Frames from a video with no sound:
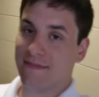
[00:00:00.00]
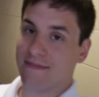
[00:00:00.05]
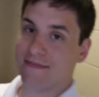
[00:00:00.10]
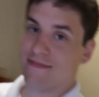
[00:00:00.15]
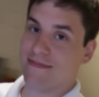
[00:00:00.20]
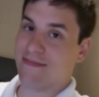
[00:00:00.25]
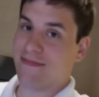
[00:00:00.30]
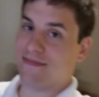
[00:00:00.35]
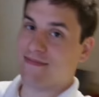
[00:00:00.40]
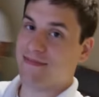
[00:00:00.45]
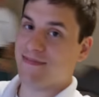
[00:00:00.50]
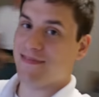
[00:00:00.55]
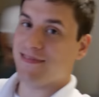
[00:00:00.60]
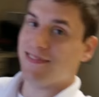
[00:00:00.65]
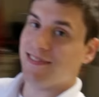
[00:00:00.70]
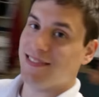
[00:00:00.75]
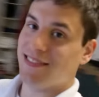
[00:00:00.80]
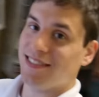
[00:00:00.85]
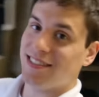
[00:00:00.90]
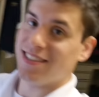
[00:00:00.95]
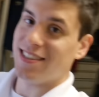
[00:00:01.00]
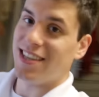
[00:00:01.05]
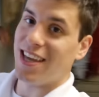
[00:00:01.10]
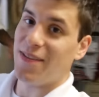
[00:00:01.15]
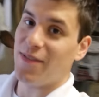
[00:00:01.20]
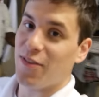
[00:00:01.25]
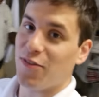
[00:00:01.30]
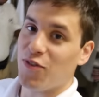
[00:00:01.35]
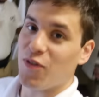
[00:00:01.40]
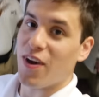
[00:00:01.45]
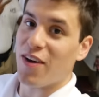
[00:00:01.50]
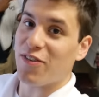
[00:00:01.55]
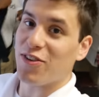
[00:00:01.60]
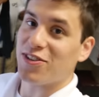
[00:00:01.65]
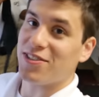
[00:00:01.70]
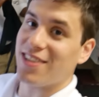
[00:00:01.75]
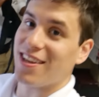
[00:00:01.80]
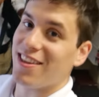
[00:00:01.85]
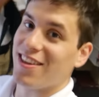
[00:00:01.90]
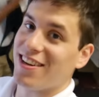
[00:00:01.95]
Yummi out. Damien, if you ever
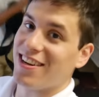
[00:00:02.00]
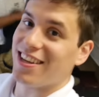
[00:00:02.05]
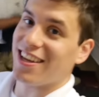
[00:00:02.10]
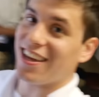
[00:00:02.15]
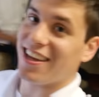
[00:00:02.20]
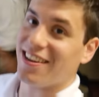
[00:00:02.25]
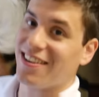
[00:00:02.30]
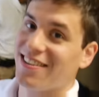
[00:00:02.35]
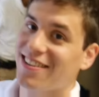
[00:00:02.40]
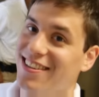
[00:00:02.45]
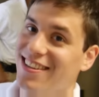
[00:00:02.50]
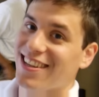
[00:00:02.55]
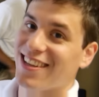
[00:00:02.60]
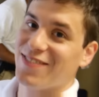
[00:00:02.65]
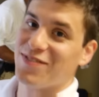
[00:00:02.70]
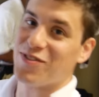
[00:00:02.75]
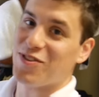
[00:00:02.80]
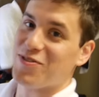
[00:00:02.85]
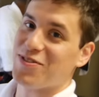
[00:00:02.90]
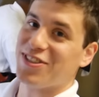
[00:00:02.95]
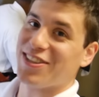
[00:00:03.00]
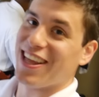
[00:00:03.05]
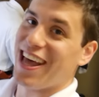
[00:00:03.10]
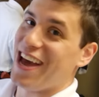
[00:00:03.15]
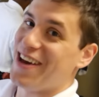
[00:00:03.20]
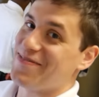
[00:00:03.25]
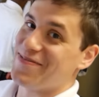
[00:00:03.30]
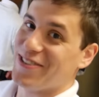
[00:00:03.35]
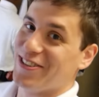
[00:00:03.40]
say that out. again, I'm gonna slap